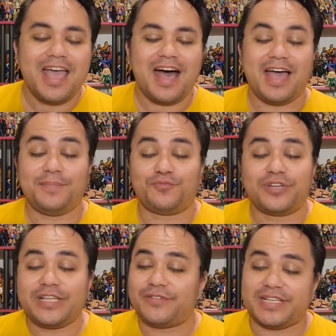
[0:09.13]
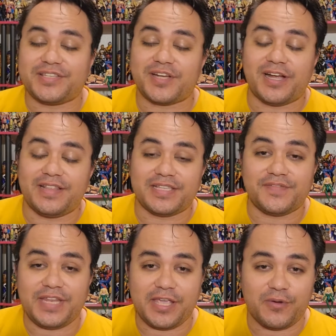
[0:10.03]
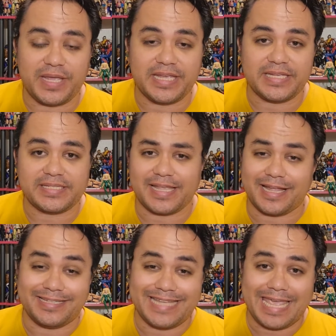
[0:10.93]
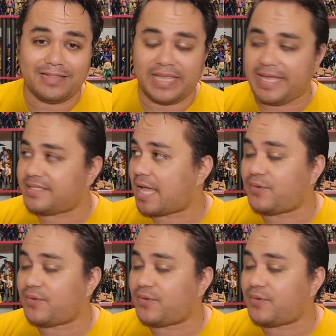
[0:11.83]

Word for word: I'm really, really sorry this video is like a day late.